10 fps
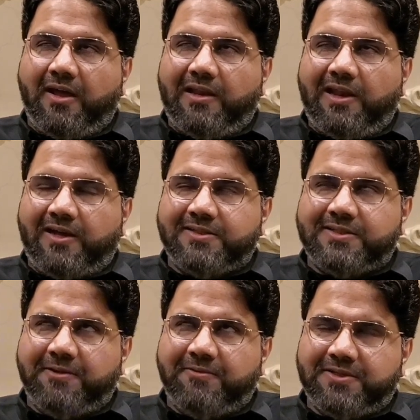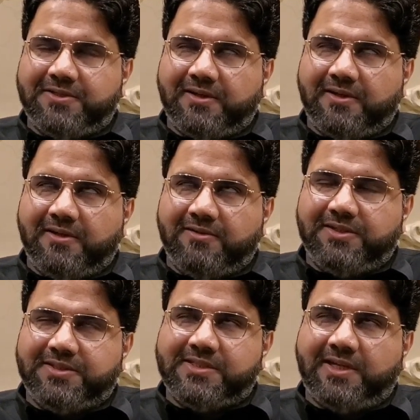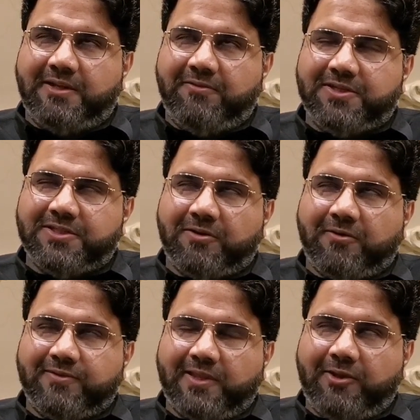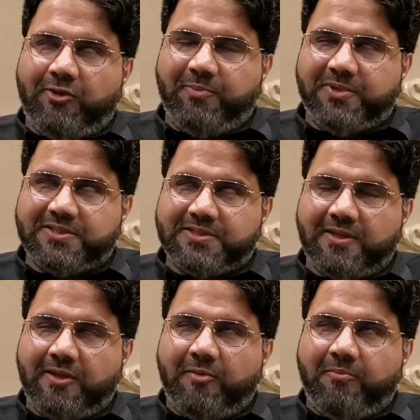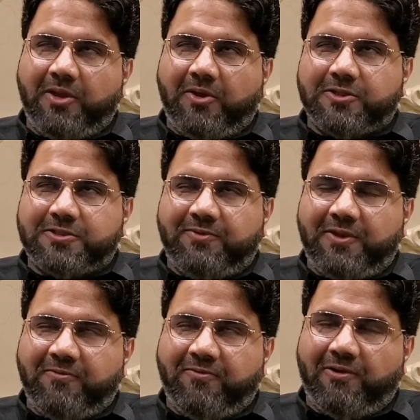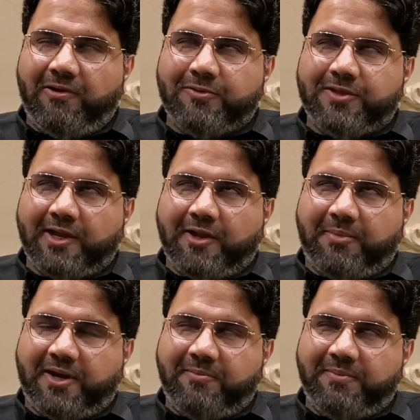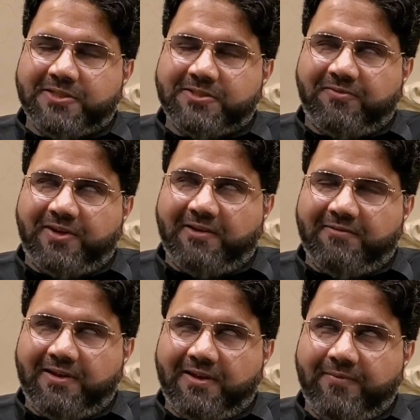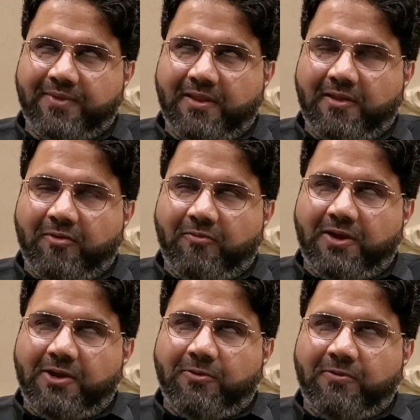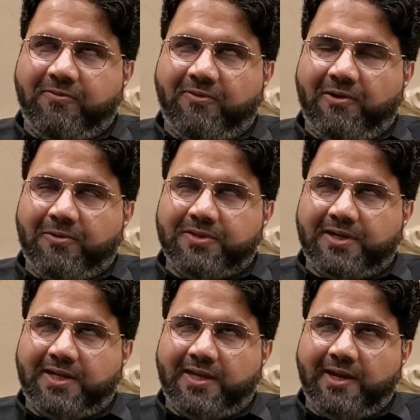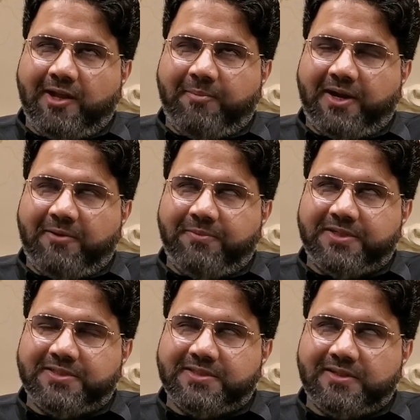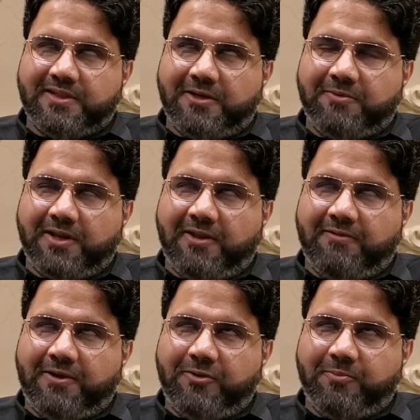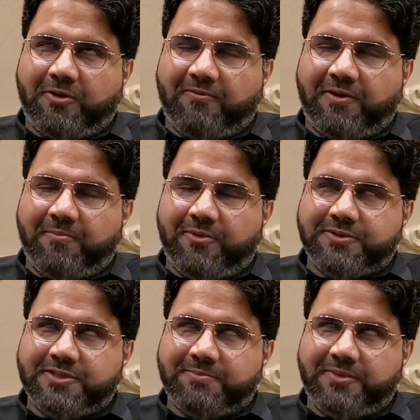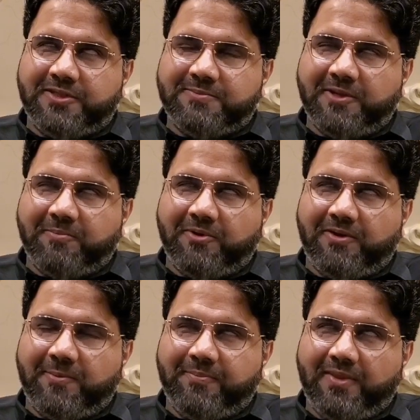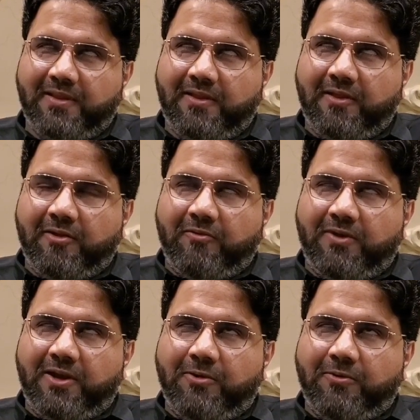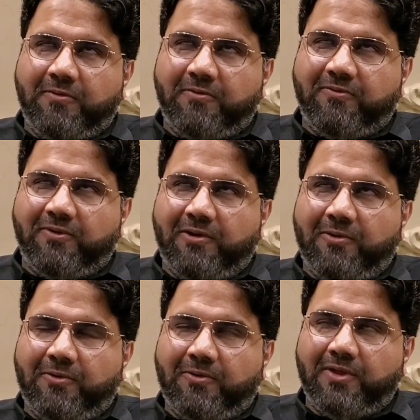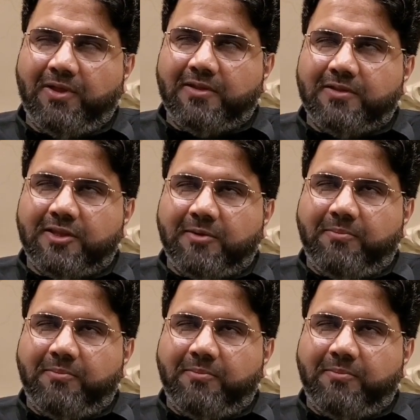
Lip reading: Allah's division. This is the division of the humans, because we follow the commandments of devil. We don't follow the 10 commandments that were given to Prophet Moses, peace be upon him. We don't follow the